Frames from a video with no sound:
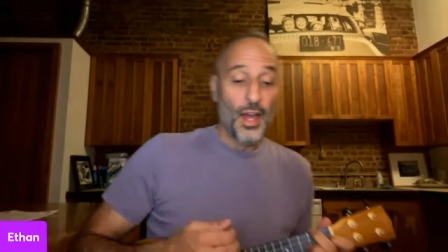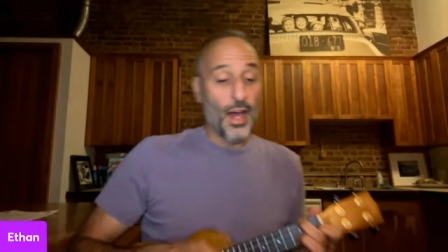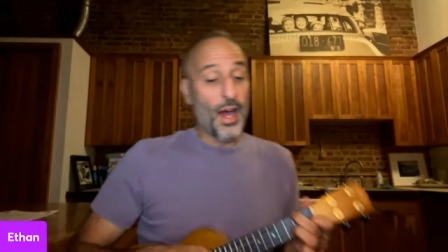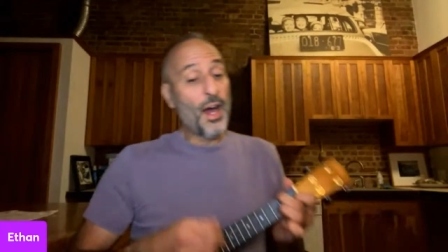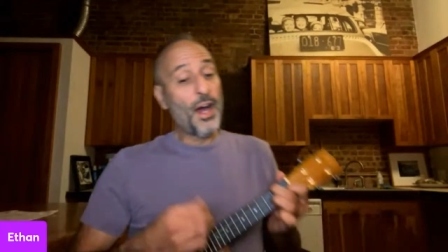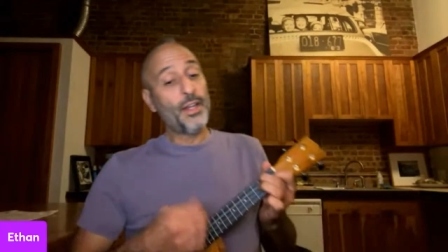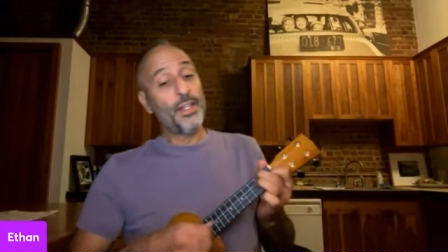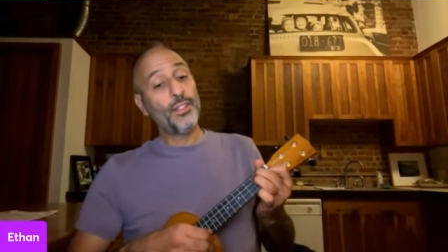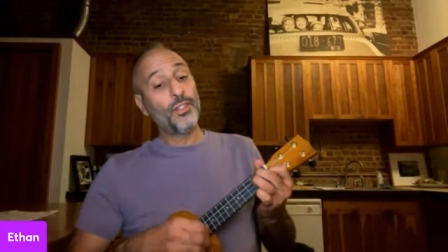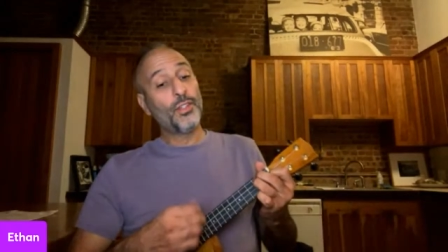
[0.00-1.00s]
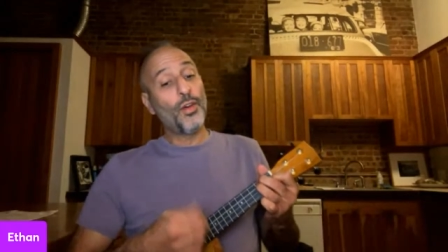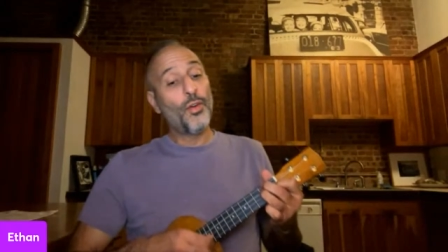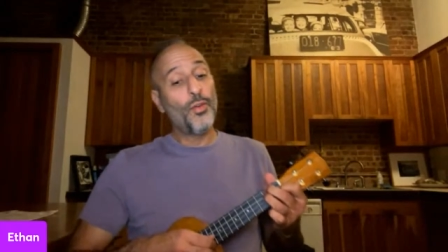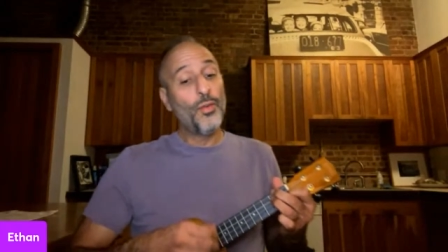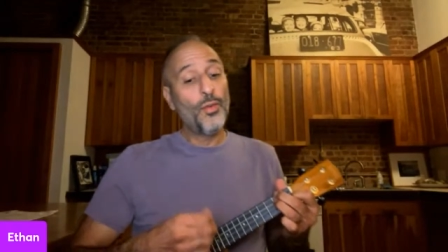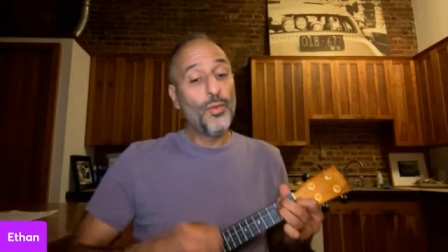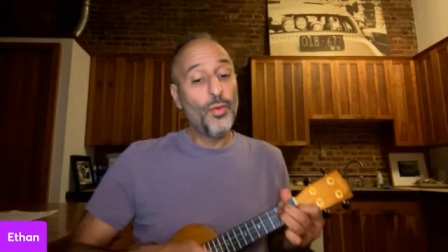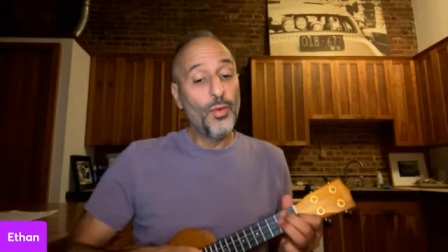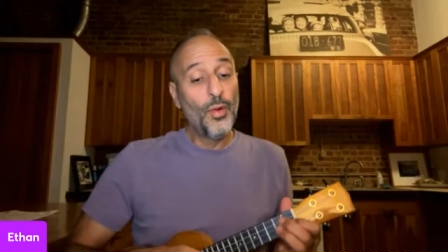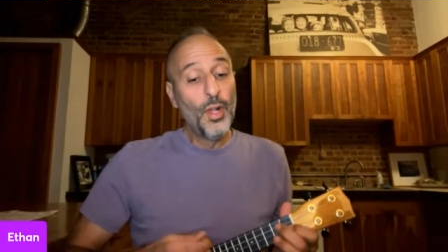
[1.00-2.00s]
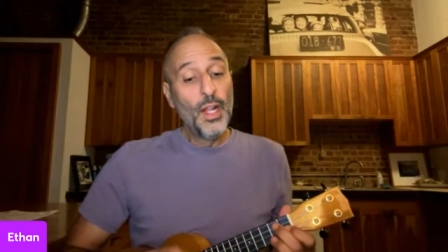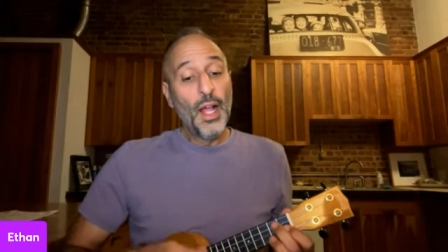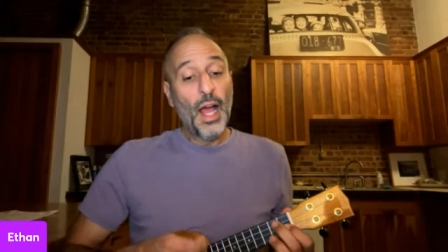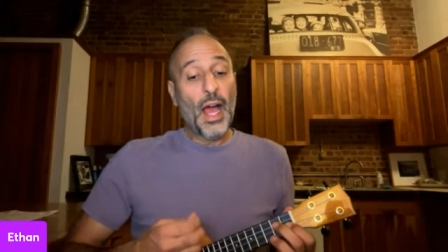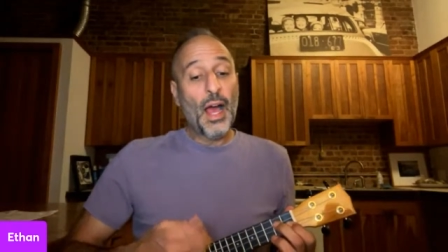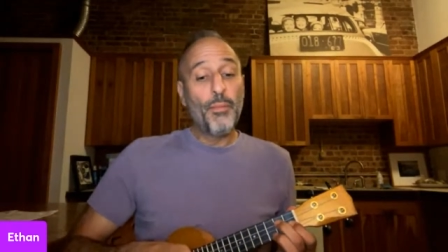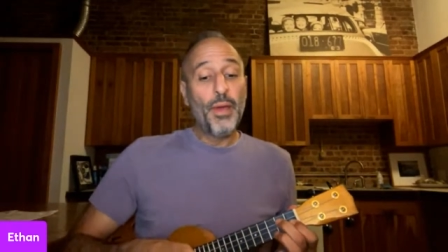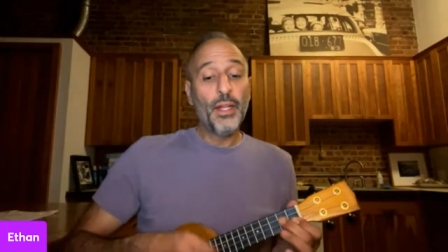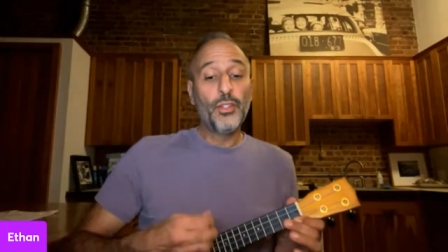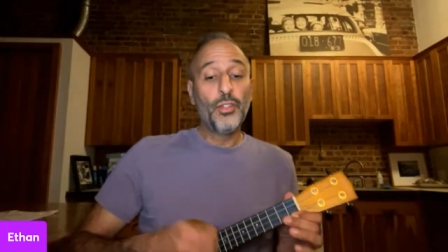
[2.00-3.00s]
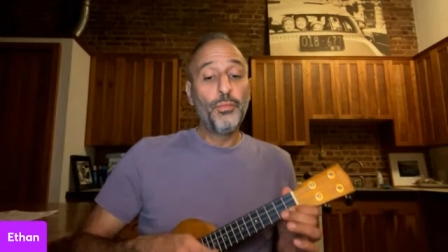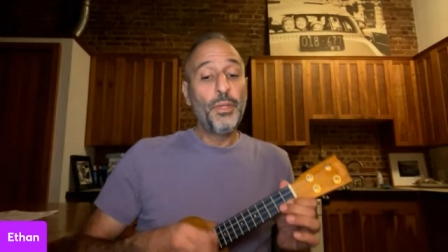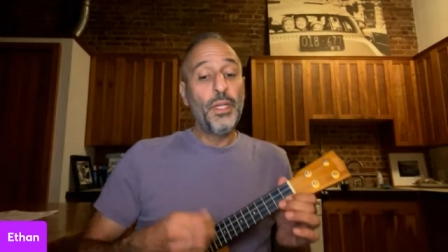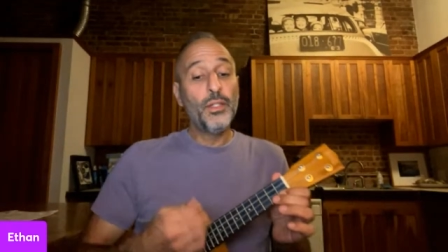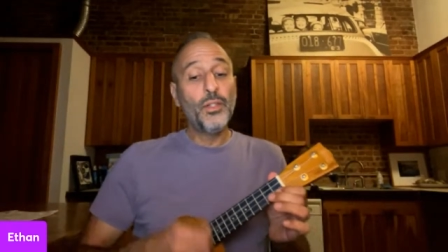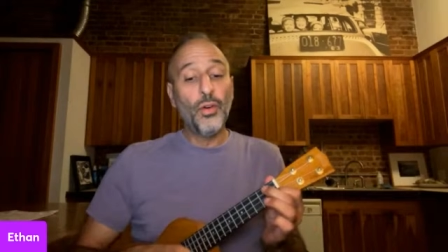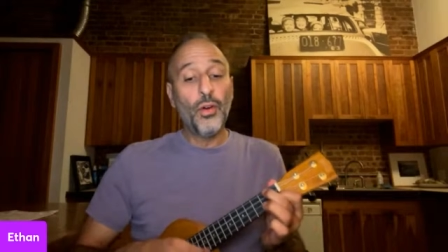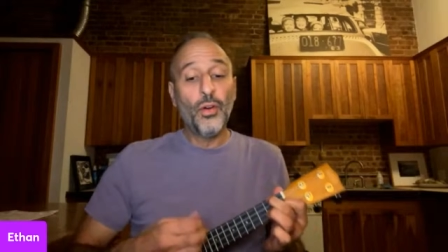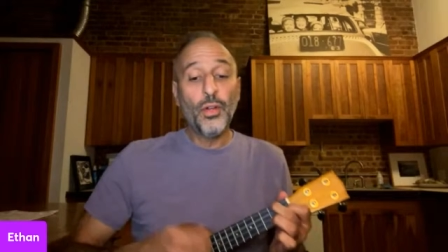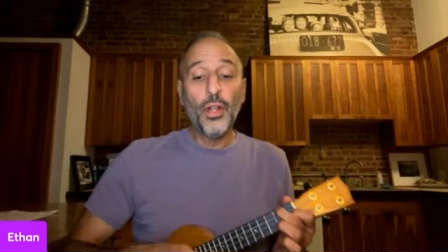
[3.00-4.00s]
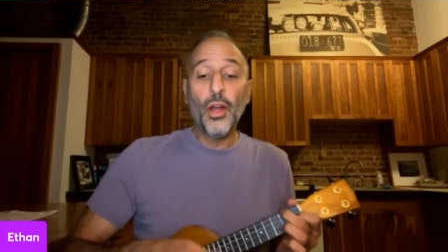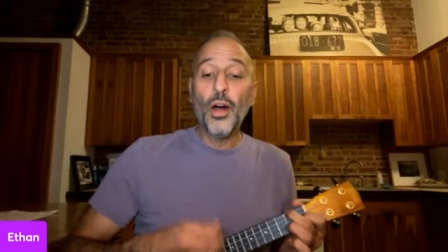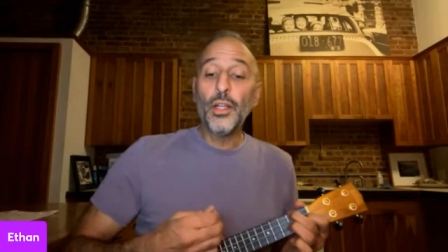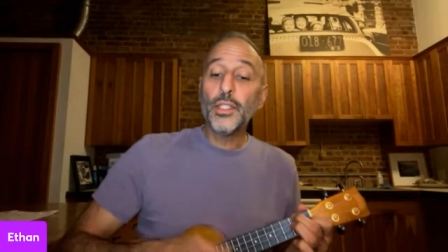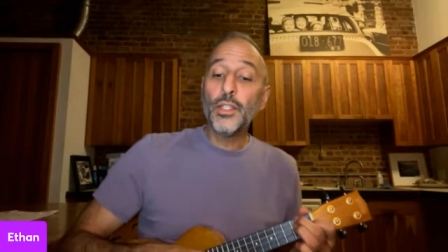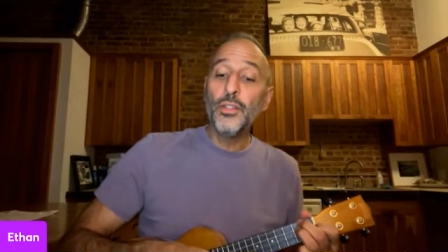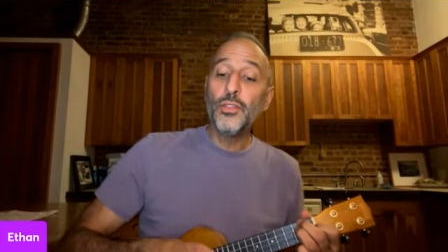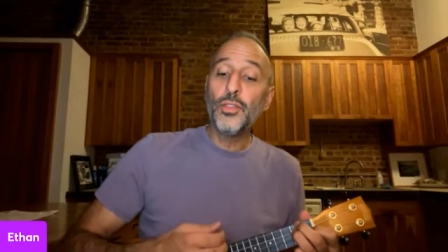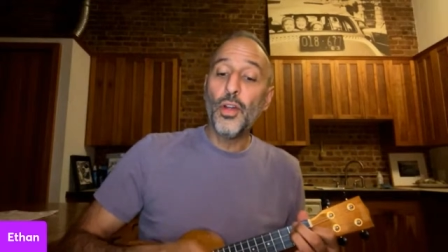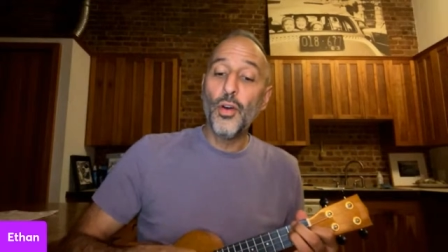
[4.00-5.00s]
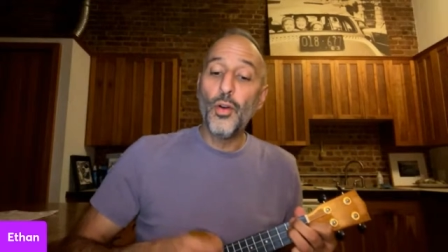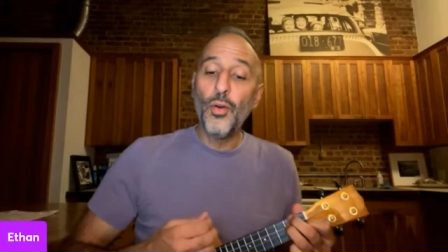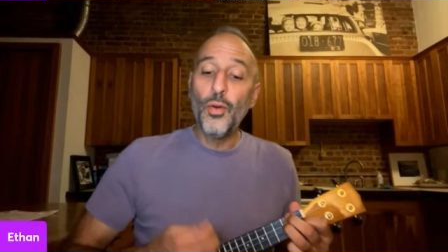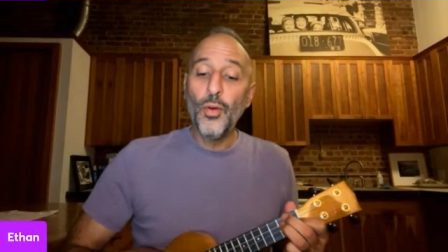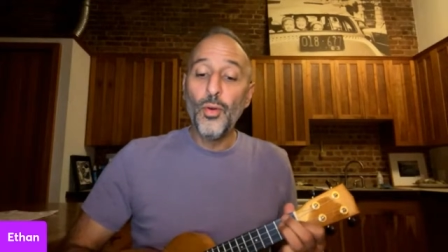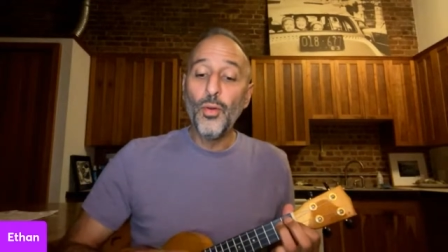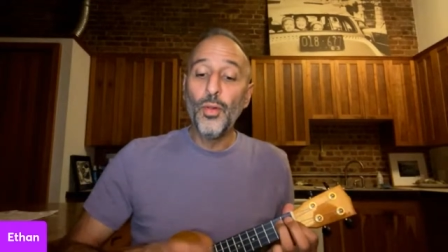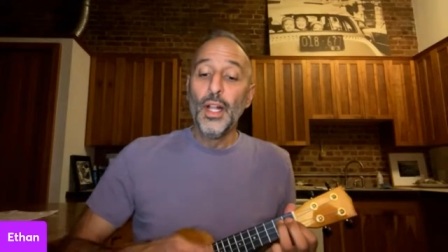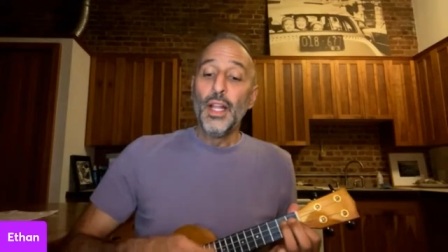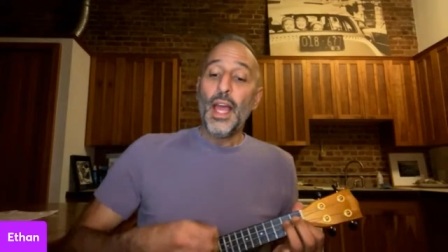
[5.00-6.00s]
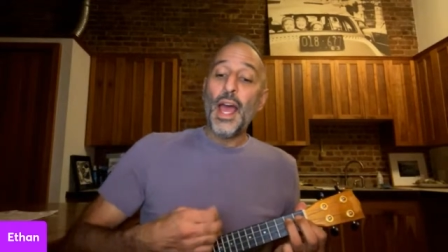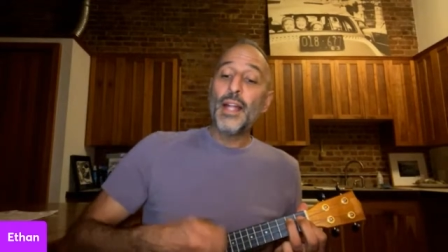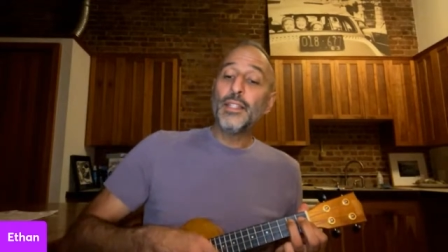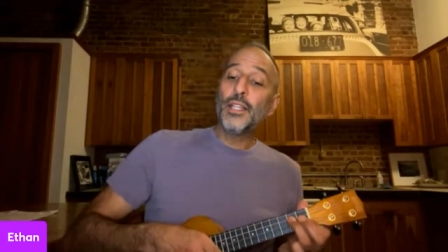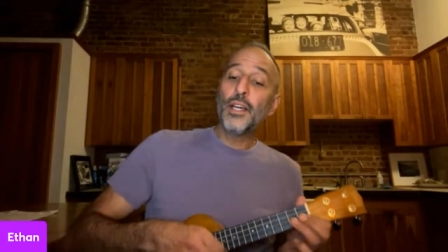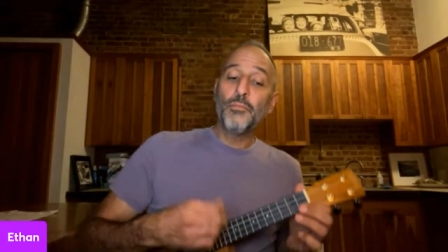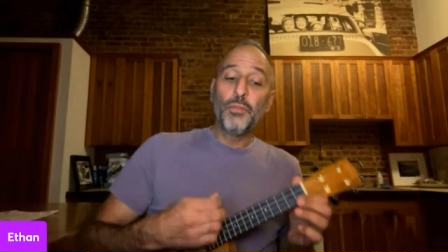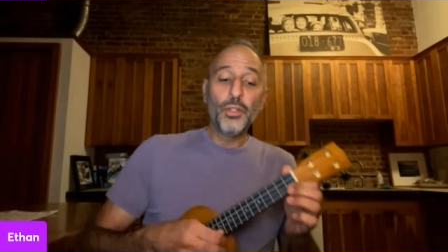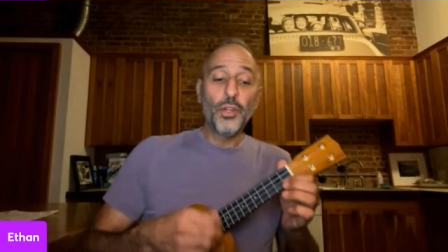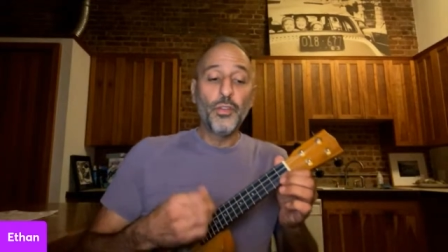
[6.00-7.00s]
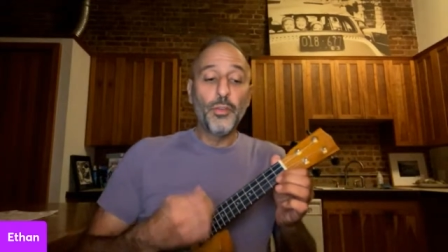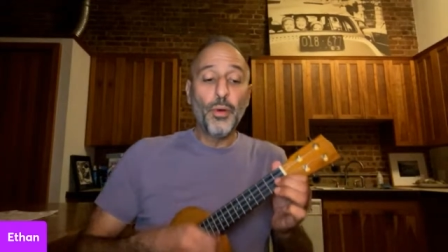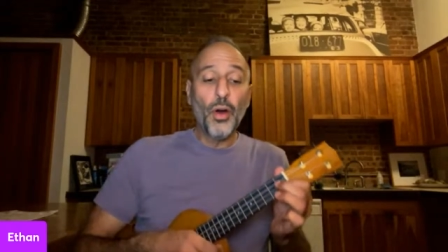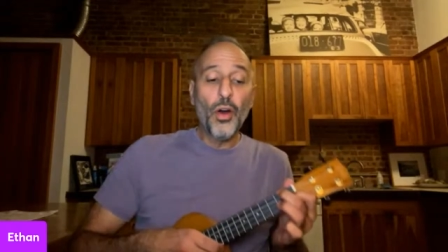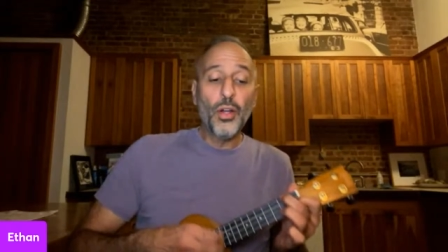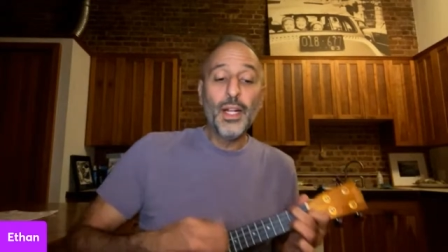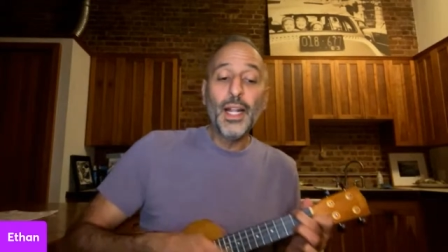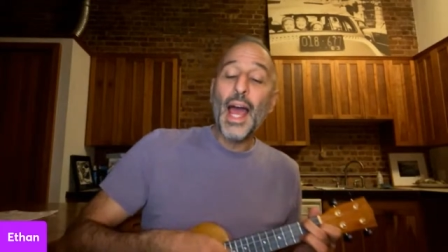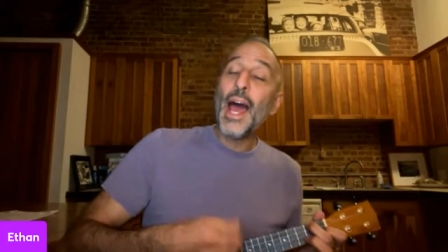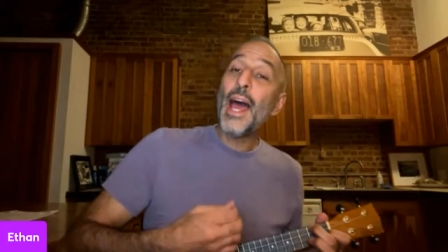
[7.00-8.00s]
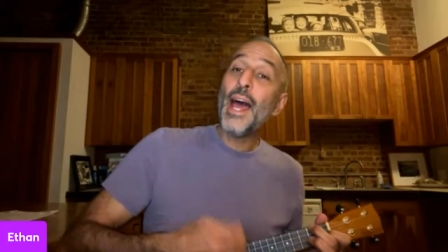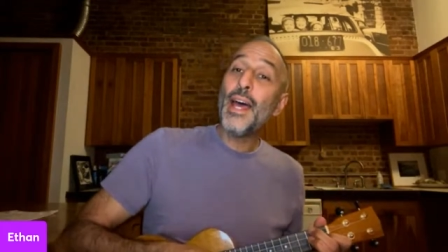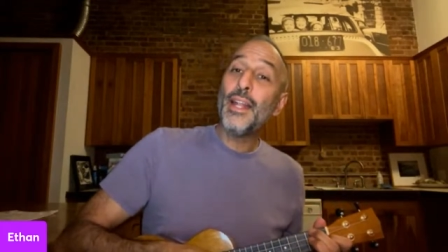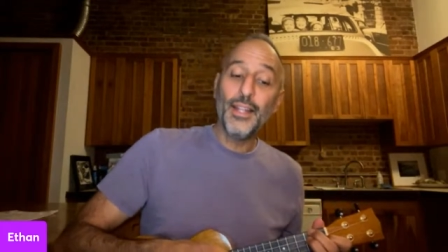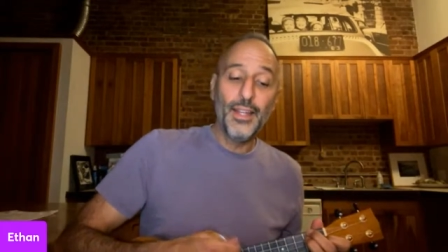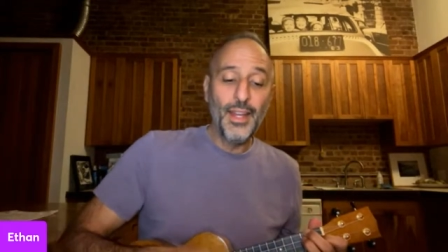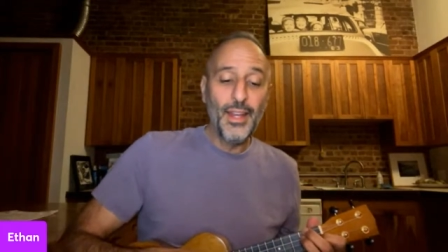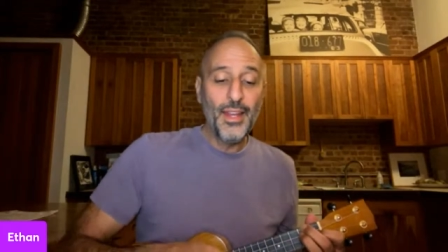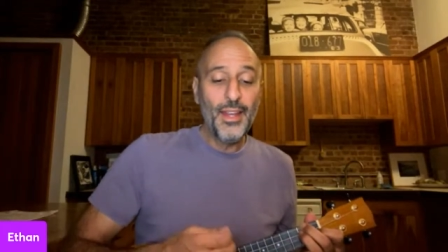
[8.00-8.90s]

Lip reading: Heart and soul, I begged to be adored, lost control, and tumbled overboard gladly.